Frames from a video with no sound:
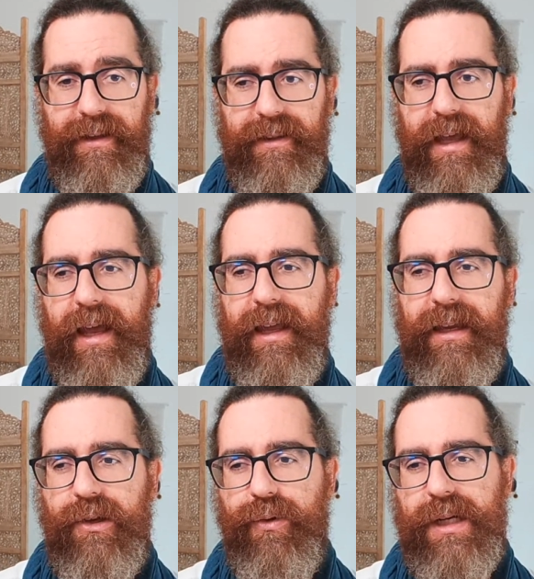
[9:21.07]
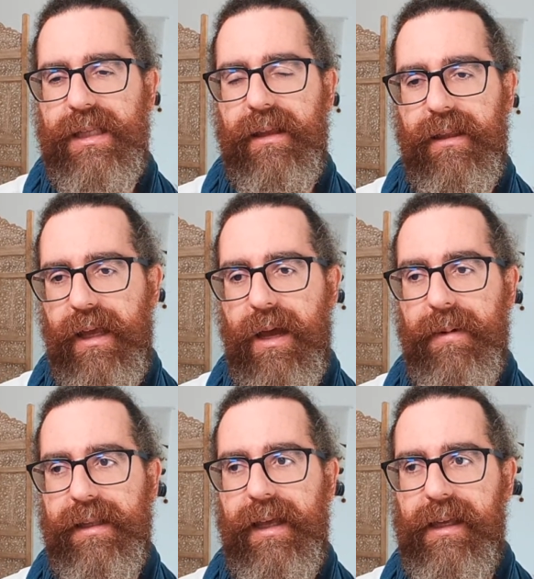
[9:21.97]
The interesting thing
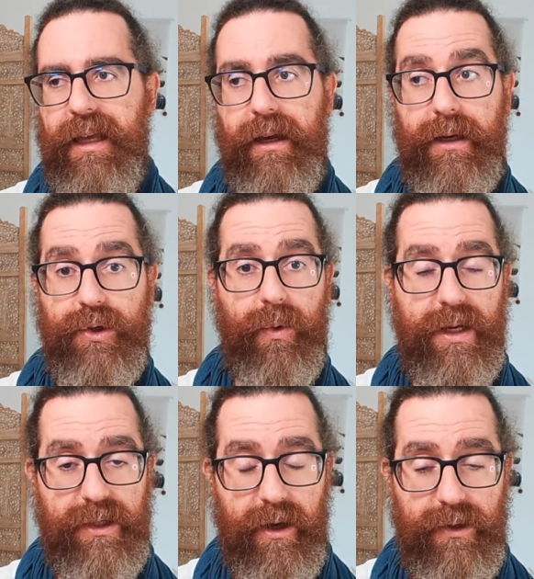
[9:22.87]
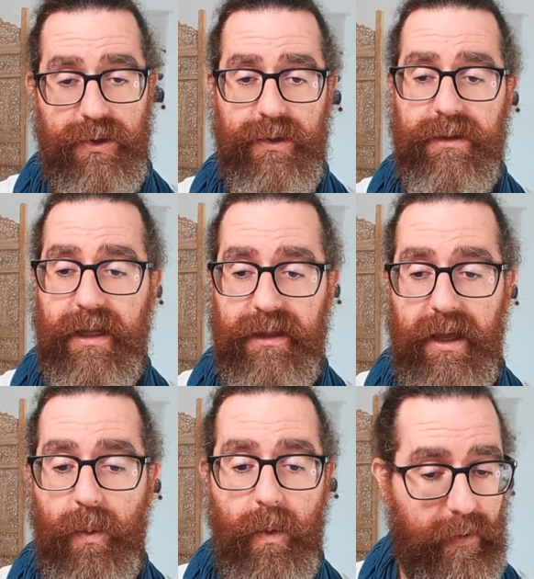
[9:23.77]
about the English questions, that
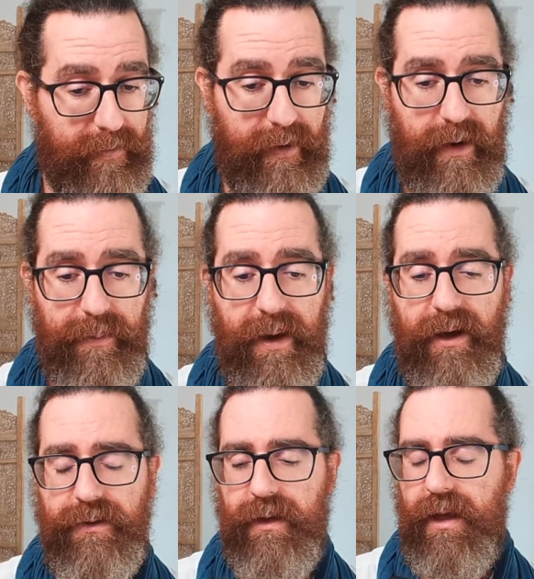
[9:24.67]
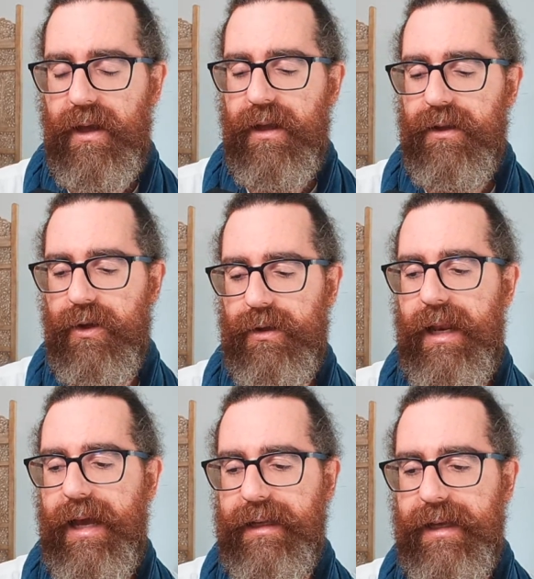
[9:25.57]
they wander about, not
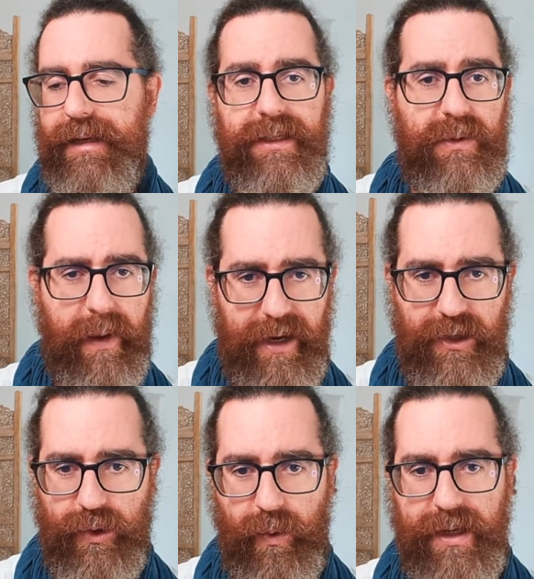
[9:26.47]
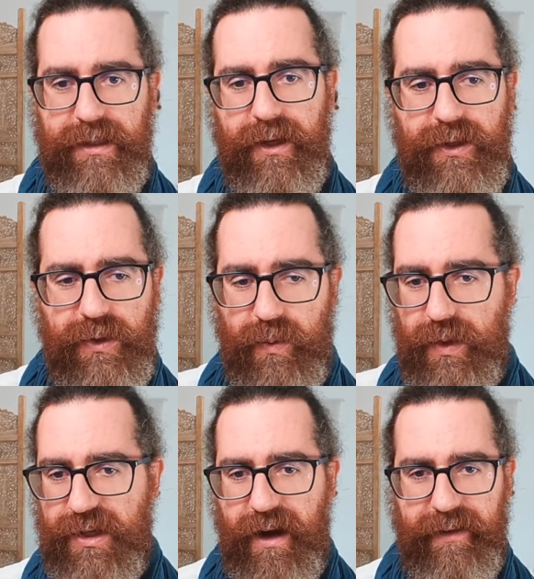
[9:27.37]
like the Spanish questions,
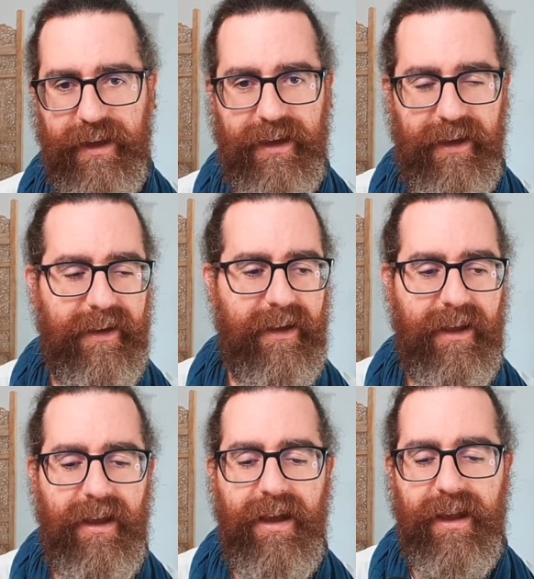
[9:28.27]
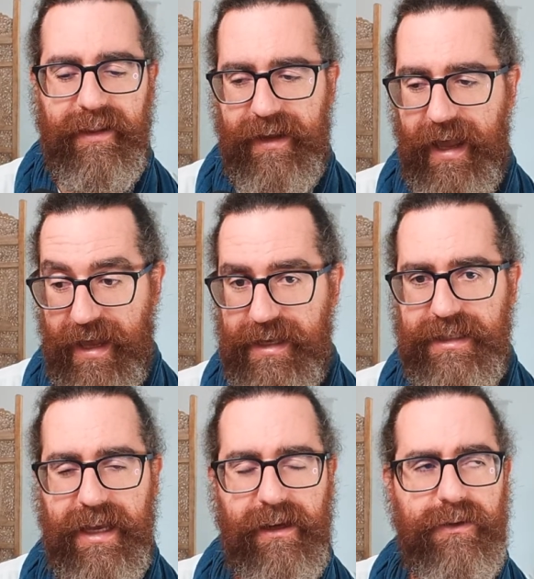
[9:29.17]
which are the K
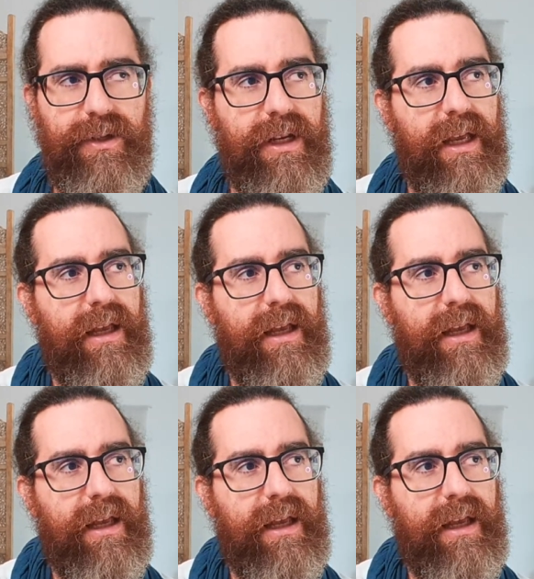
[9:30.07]
sounds.